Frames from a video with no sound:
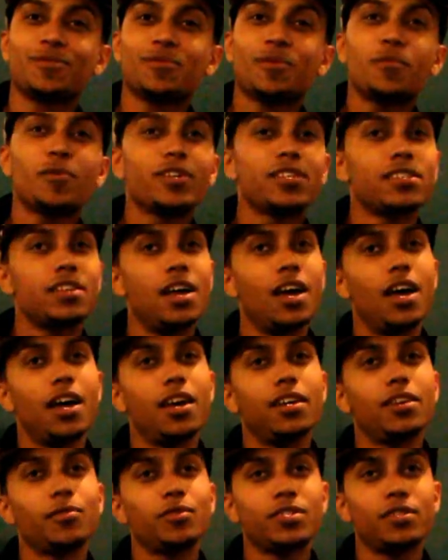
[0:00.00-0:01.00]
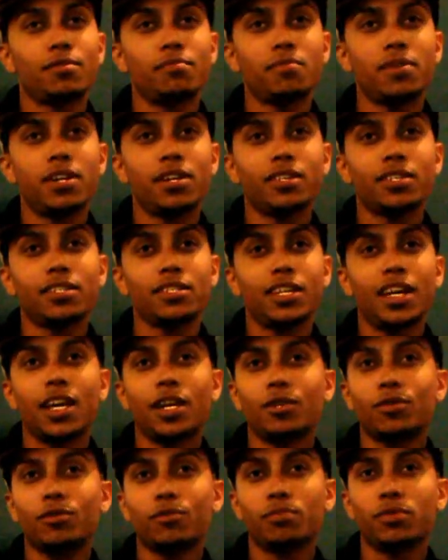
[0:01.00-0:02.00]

What was that? Was it American Idol?